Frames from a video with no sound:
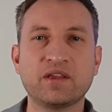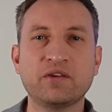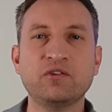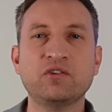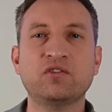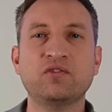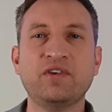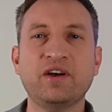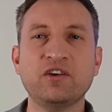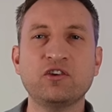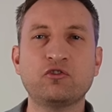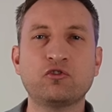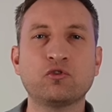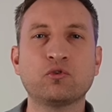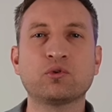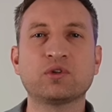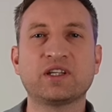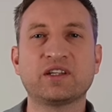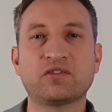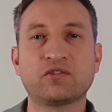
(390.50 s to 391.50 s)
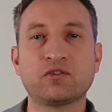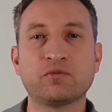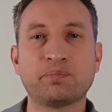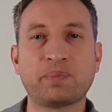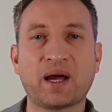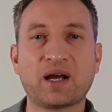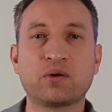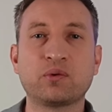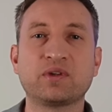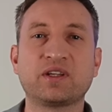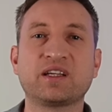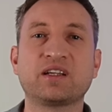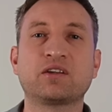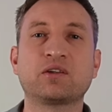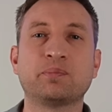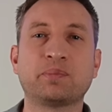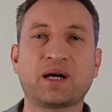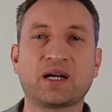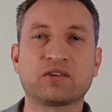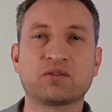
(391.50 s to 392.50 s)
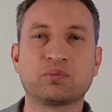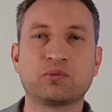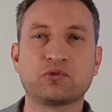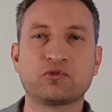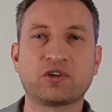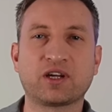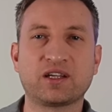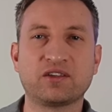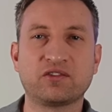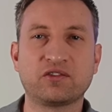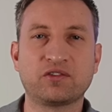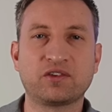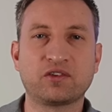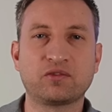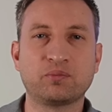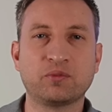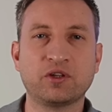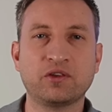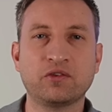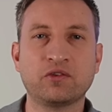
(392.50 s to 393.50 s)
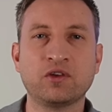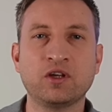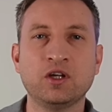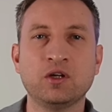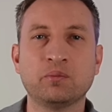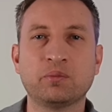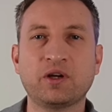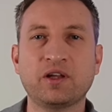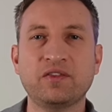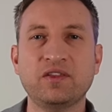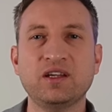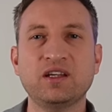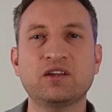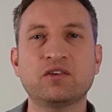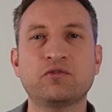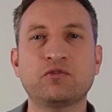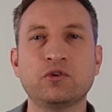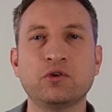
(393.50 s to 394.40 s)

There is a very short list of backward incompatible changes this month, but I think a